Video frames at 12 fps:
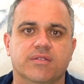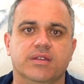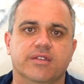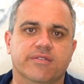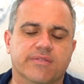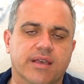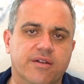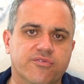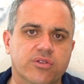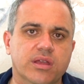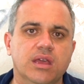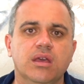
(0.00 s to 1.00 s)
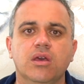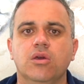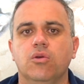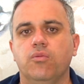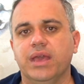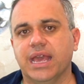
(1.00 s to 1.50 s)
and discovery.
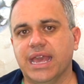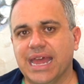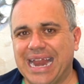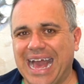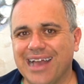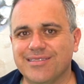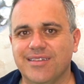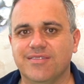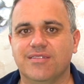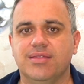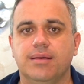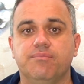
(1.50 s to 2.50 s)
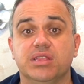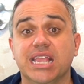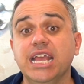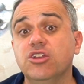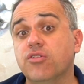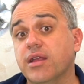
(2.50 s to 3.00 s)
We can get access to them, but
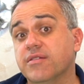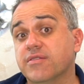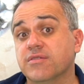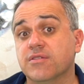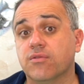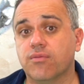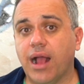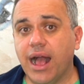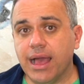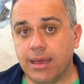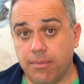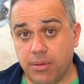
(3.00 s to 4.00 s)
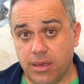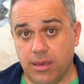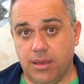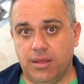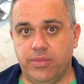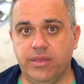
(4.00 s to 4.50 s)
they transcribe
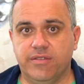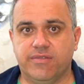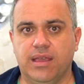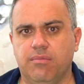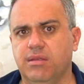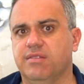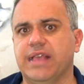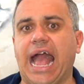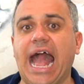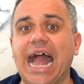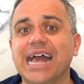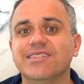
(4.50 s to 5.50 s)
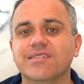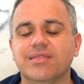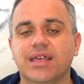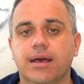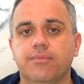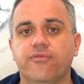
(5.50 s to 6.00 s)
these statements. Ask
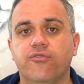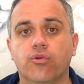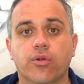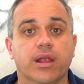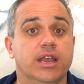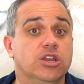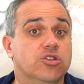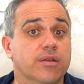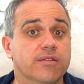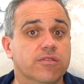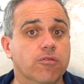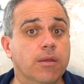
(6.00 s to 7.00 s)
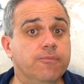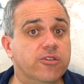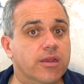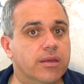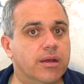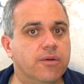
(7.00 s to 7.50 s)
them for a
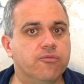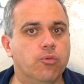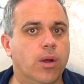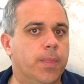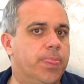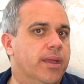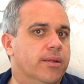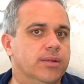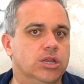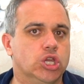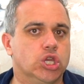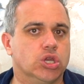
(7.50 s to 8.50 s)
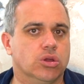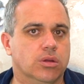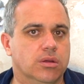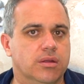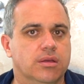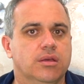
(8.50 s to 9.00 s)
transcription of what their
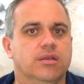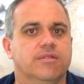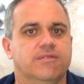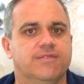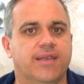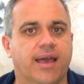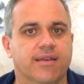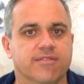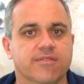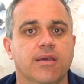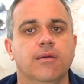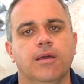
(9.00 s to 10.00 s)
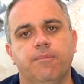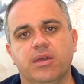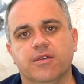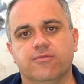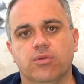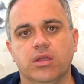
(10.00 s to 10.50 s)
insured says.
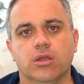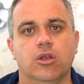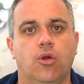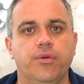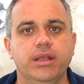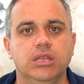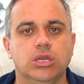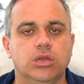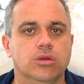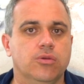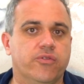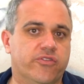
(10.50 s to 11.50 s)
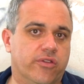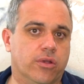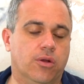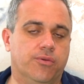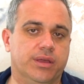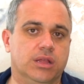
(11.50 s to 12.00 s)
Because what you're going to do is you're
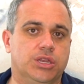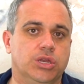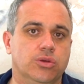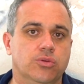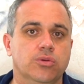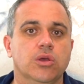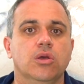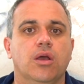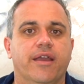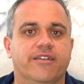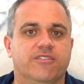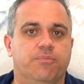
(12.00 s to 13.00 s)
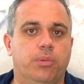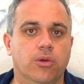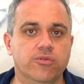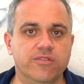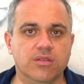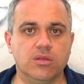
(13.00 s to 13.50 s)
going to
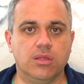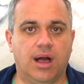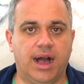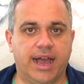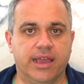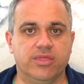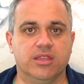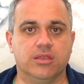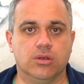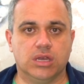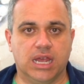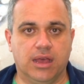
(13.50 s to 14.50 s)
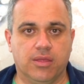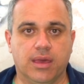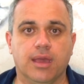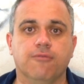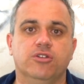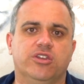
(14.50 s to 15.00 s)
expose the lie that they're
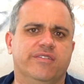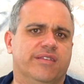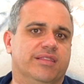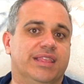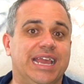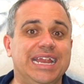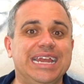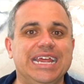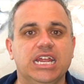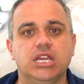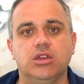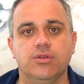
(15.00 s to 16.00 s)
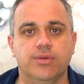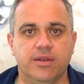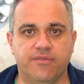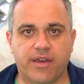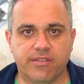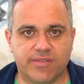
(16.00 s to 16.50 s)
telling, which is that they need to
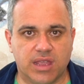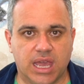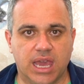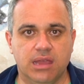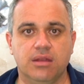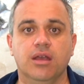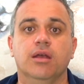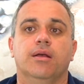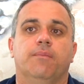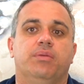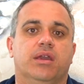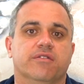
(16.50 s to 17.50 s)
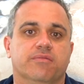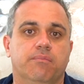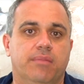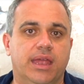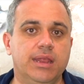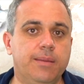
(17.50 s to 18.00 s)
investigate. Because
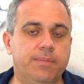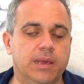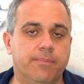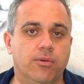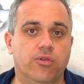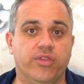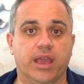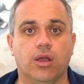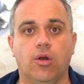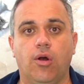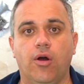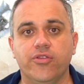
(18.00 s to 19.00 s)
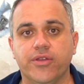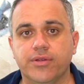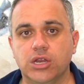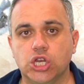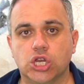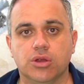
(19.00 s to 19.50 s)
many people, they call their
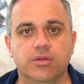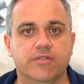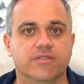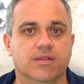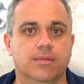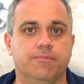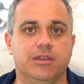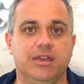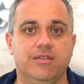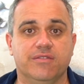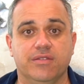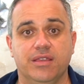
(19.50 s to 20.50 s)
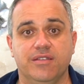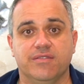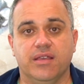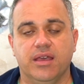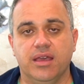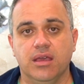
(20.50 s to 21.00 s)
insurance companies and they
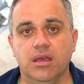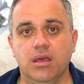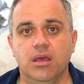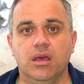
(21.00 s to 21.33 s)
say,